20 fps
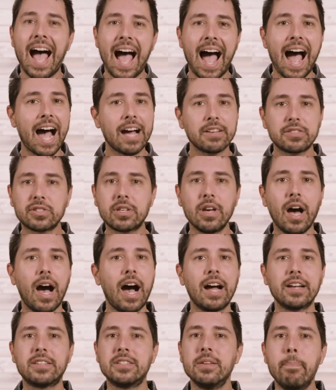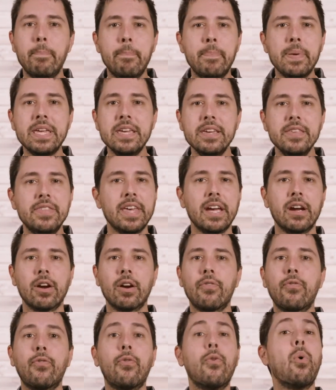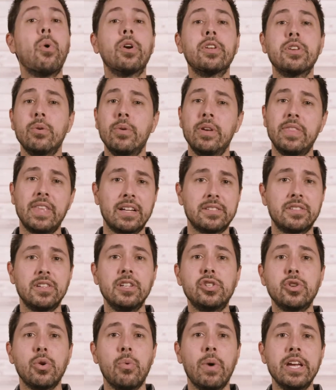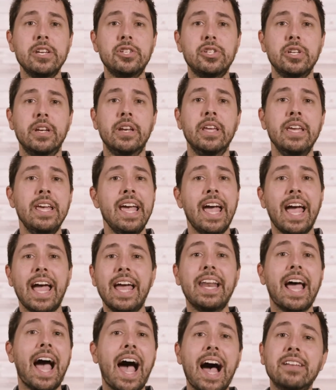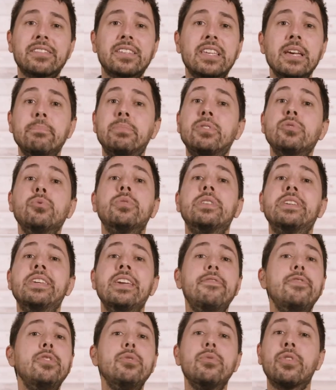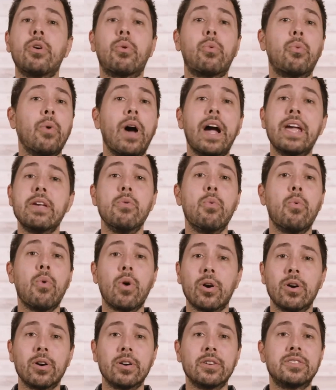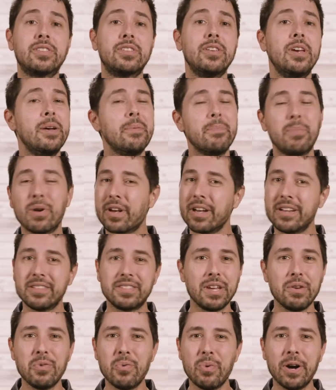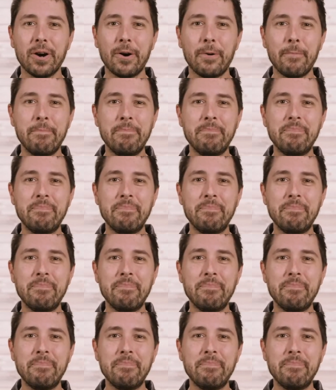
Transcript: ask God to be there for you in that situation and ask Him to give you the right words, because He will.